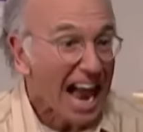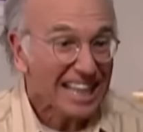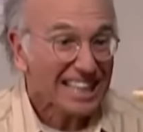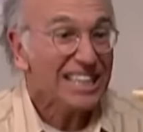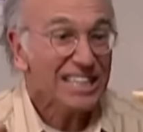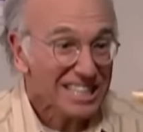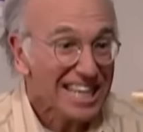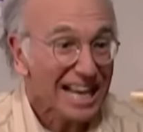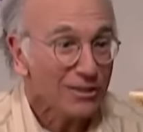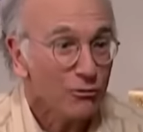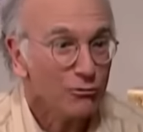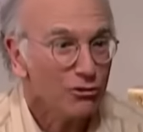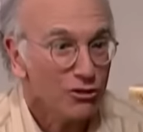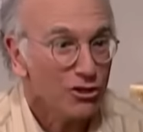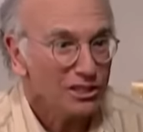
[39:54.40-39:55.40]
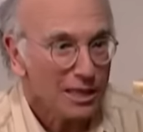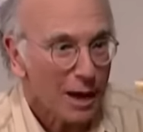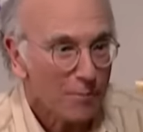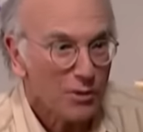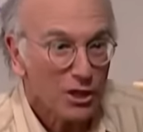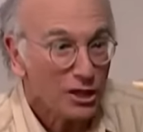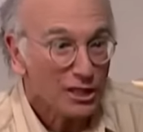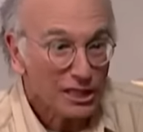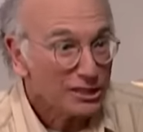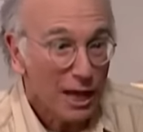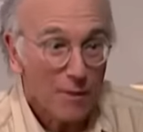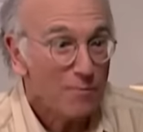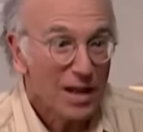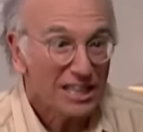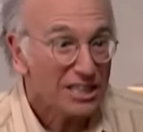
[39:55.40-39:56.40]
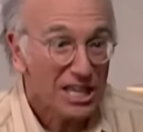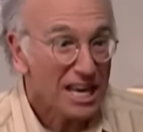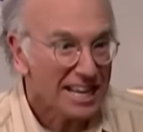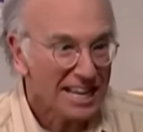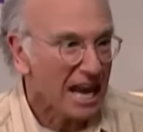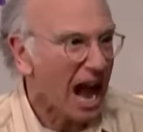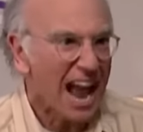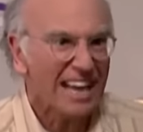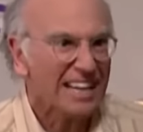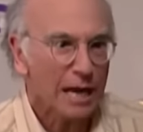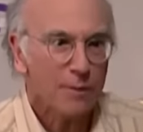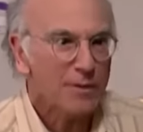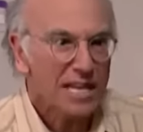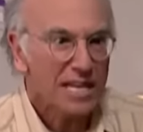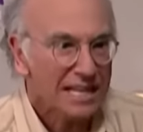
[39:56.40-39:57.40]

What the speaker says: I can get you to the top of the list. I'm not kidding. I got a